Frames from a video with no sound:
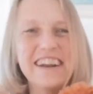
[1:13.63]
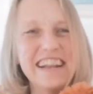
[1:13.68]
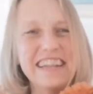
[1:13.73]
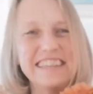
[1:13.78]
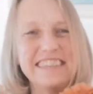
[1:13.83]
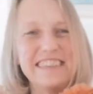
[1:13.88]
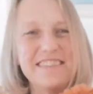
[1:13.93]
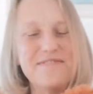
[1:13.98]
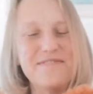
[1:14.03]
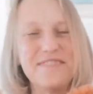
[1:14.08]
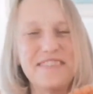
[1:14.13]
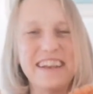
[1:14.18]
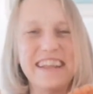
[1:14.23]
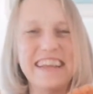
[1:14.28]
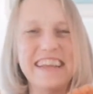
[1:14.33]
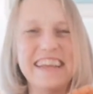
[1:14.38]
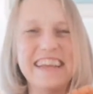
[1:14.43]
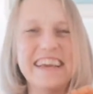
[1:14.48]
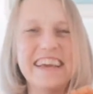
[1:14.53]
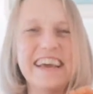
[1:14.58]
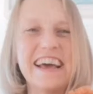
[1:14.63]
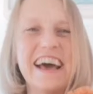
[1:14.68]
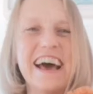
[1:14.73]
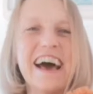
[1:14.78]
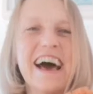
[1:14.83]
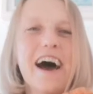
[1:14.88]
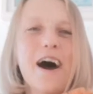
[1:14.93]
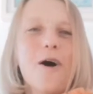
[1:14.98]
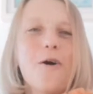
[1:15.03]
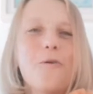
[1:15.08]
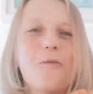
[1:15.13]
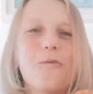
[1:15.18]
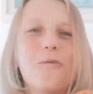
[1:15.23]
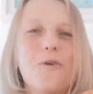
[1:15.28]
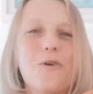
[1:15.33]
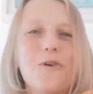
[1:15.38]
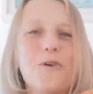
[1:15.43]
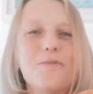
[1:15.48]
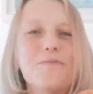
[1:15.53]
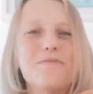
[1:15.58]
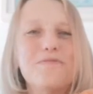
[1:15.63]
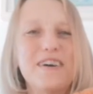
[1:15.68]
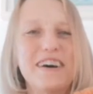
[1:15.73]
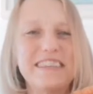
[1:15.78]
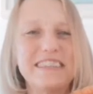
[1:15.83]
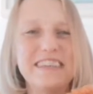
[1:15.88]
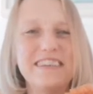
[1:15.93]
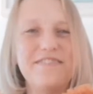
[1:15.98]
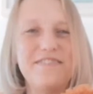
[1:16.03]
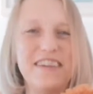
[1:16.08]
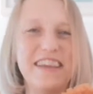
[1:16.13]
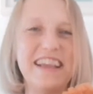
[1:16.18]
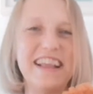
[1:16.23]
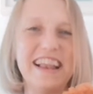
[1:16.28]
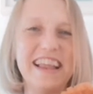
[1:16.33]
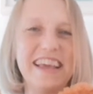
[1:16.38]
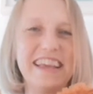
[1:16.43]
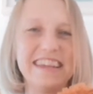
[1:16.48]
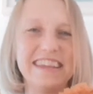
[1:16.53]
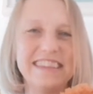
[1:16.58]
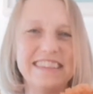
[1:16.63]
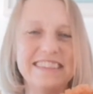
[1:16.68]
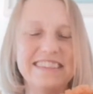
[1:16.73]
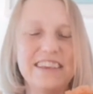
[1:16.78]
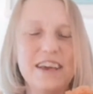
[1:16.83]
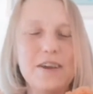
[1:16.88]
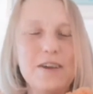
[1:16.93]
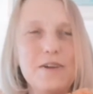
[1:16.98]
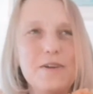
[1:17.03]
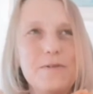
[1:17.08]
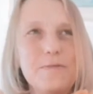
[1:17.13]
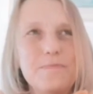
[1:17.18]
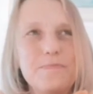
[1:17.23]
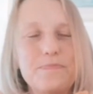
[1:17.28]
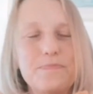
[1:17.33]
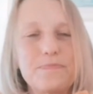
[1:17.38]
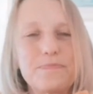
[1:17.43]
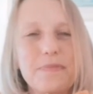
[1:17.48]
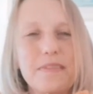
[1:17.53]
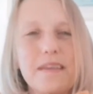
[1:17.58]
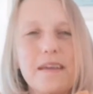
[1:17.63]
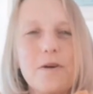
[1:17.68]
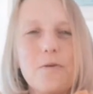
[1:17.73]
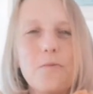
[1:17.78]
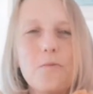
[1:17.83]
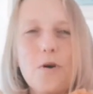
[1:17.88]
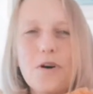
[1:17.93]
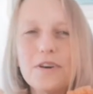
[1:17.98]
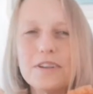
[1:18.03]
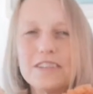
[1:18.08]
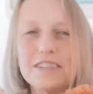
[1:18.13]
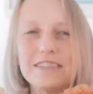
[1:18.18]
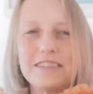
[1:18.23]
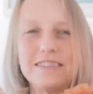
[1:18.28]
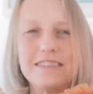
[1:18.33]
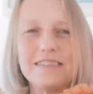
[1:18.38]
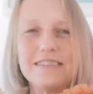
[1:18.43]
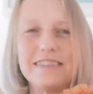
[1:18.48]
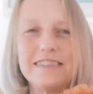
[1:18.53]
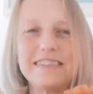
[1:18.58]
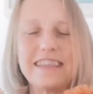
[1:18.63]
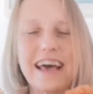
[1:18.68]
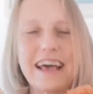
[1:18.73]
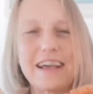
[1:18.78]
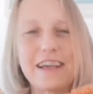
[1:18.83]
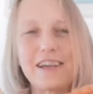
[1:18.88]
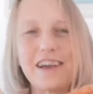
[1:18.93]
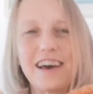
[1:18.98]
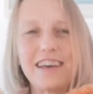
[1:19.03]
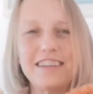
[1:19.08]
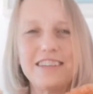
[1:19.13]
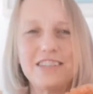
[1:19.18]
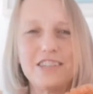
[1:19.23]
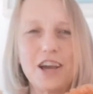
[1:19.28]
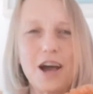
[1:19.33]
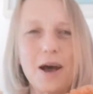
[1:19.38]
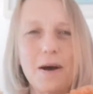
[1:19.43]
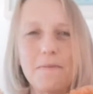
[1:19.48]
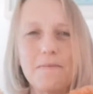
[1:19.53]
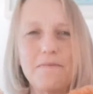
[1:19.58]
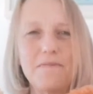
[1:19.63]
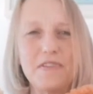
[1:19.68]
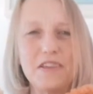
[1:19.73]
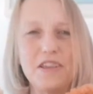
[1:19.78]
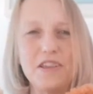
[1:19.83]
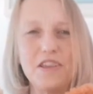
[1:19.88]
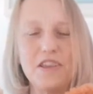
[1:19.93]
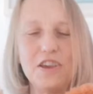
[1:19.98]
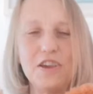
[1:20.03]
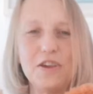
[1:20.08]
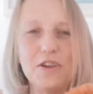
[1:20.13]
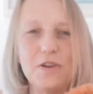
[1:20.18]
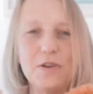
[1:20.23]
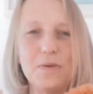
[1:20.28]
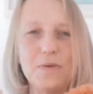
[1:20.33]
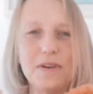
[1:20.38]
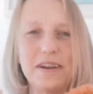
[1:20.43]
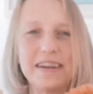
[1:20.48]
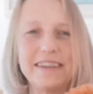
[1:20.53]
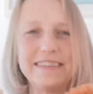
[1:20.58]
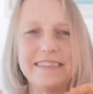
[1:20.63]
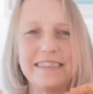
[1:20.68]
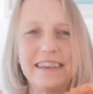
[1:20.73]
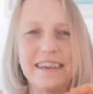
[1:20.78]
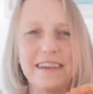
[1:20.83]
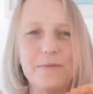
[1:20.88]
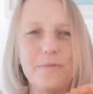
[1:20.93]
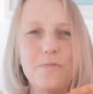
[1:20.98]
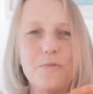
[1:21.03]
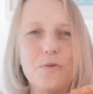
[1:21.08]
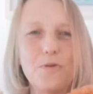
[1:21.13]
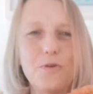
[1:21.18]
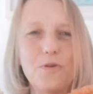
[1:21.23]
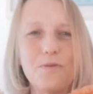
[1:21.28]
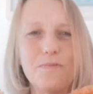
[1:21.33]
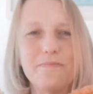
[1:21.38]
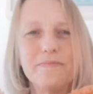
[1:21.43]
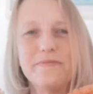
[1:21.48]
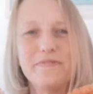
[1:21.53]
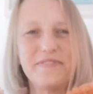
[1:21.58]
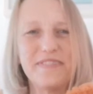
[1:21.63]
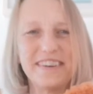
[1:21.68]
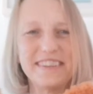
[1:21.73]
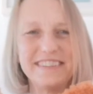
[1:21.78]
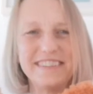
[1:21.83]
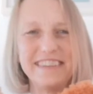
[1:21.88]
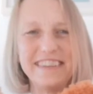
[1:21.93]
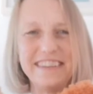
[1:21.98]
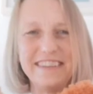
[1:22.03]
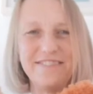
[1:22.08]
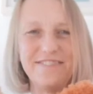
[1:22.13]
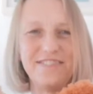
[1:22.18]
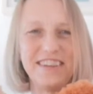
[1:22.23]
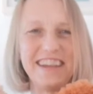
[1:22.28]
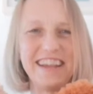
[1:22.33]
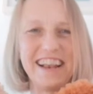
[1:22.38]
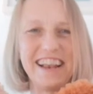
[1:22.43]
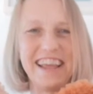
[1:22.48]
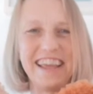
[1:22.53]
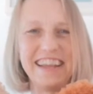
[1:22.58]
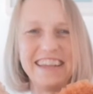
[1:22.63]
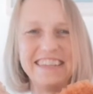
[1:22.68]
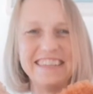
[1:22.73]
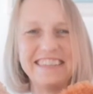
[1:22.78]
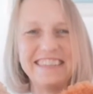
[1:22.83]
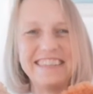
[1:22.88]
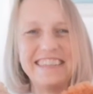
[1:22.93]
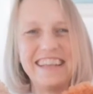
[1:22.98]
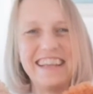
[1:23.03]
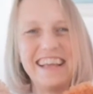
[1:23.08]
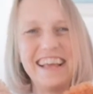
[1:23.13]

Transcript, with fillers: really simply. Warm, fuzzy feelings. So, what does that conjure up for you when I say warm, fuzzy feelings?